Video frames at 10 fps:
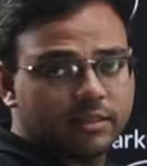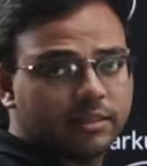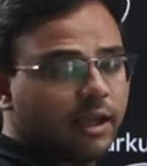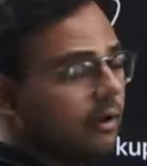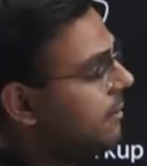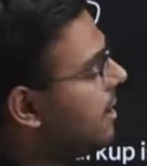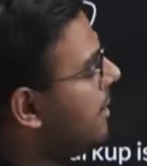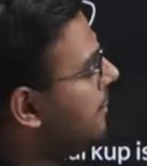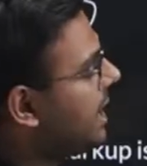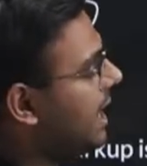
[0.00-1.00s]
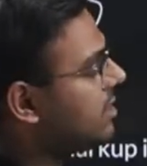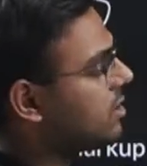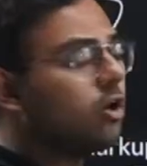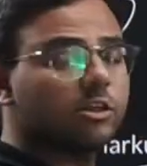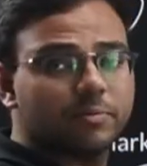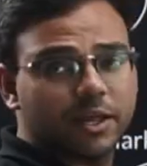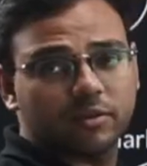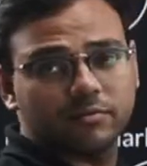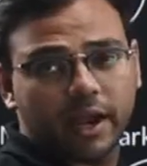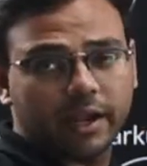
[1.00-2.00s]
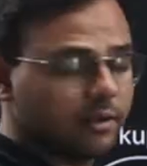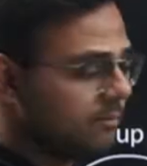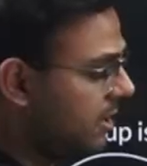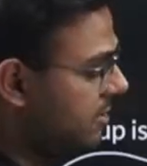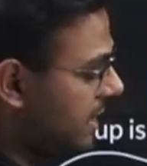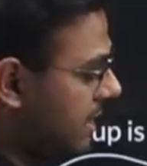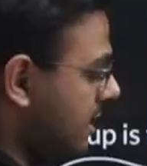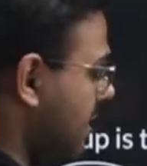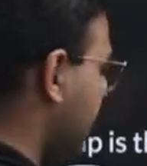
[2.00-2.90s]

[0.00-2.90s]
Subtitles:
in the price, cost price of the item is basically the